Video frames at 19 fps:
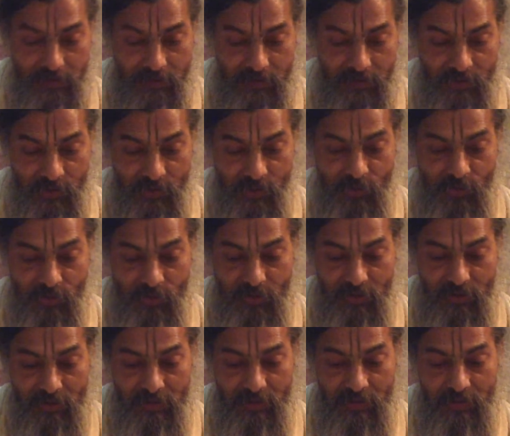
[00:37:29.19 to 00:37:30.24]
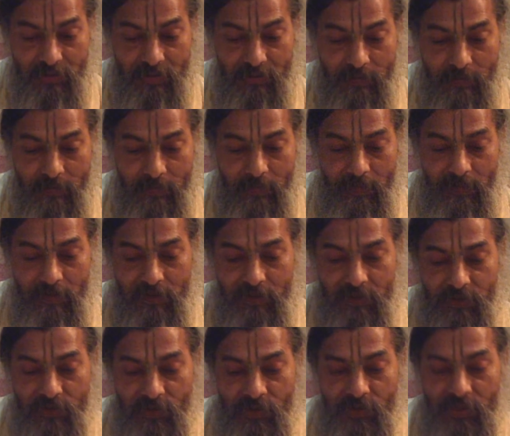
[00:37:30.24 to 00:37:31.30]
Stotras.
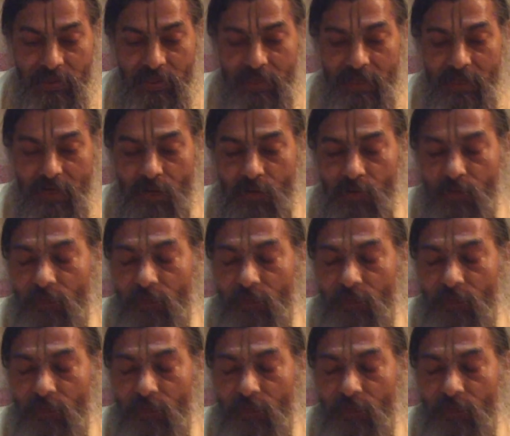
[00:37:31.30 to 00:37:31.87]
So he says out